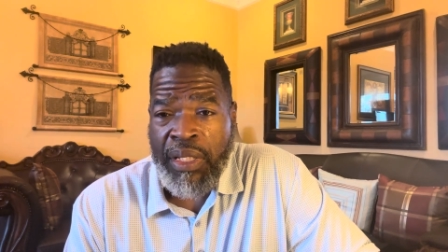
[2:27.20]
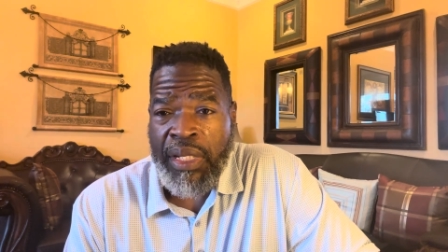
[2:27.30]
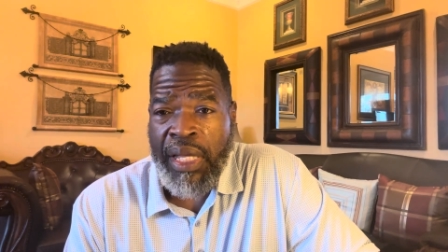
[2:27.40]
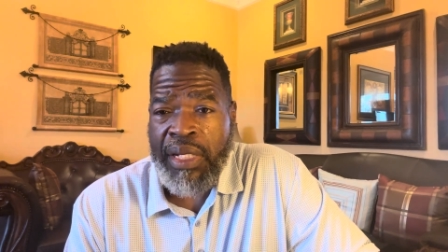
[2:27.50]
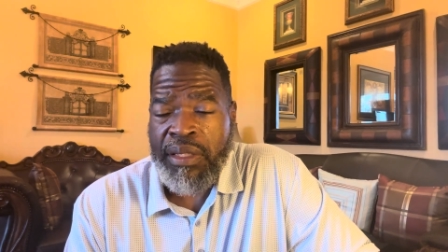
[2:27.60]

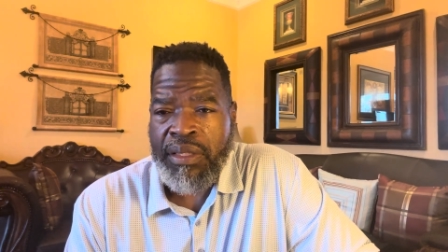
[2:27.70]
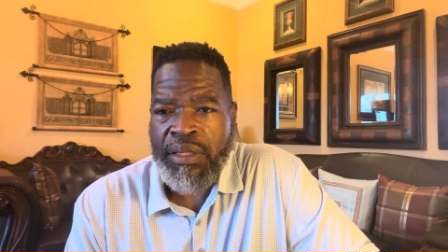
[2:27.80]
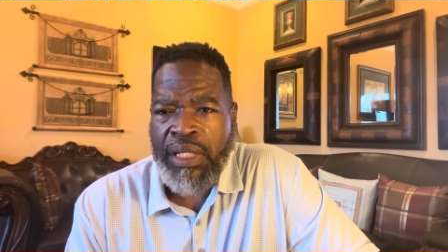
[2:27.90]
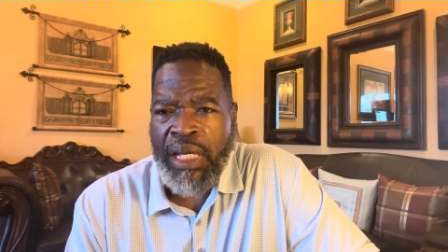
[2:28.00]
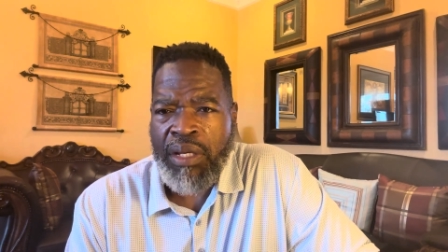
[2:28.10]
That is to
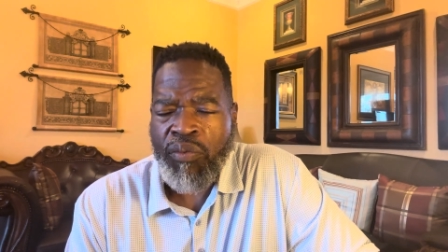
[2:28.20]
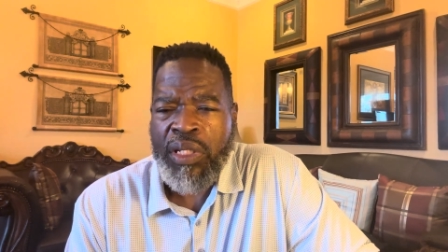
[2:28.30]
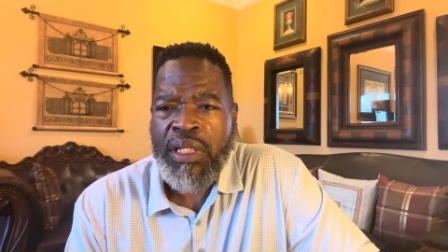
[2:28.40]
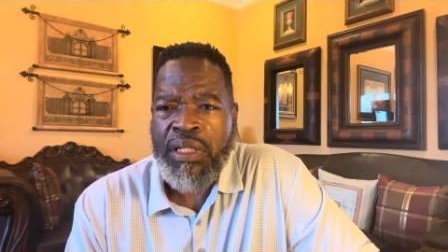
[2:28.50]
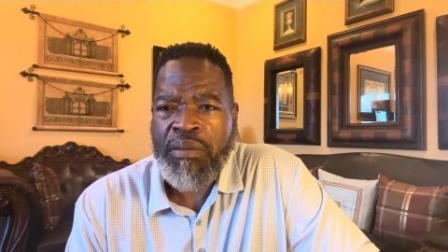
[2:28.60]
say, we
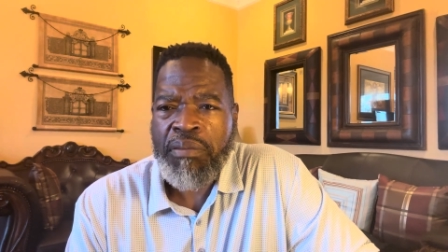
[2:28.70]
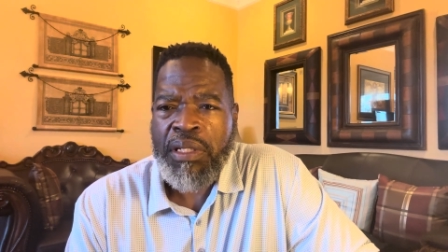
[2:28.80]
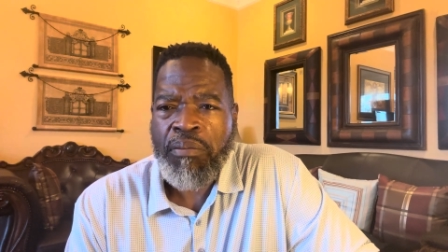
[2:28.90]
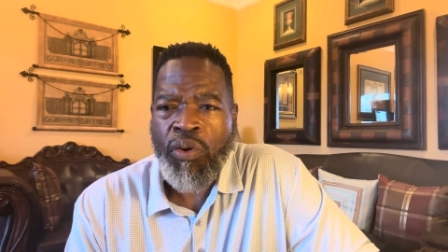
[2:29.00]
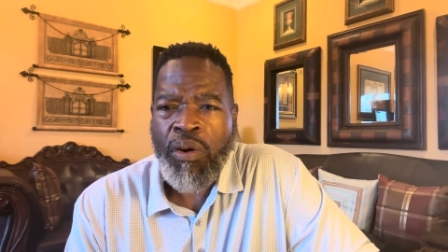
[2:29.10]
need to be
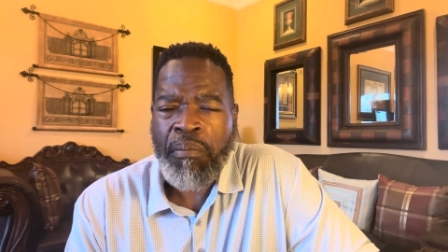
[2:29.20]
more